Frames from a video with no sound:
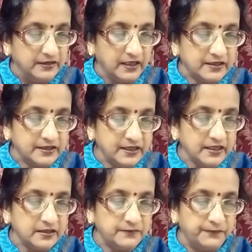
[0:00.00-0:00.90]
The
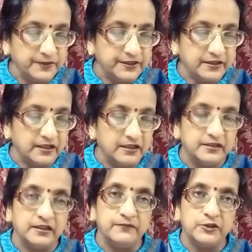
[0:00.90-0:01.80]
6 physical
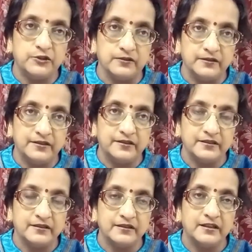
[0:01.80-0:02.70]
divisions
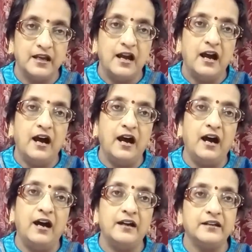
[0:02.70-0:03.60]

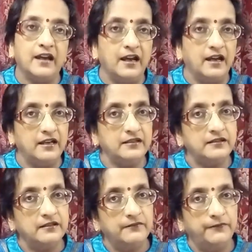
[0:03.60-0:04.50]
are as
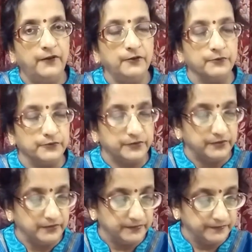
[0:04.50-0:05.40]
follows:
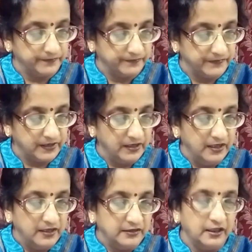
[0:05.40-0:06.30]

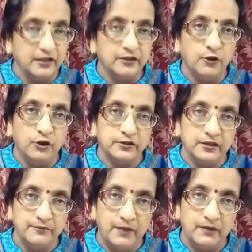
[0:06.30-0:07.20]
the
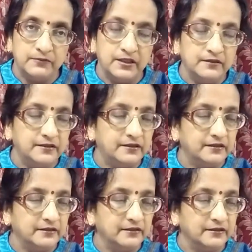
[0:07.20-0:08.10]
northern mountains,
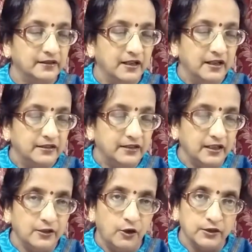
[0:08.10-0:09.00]
the
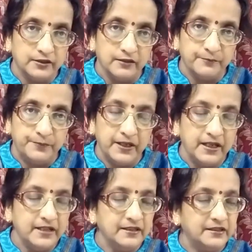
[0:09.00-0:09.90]
northern
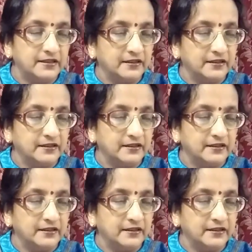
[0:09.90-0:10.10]
plains,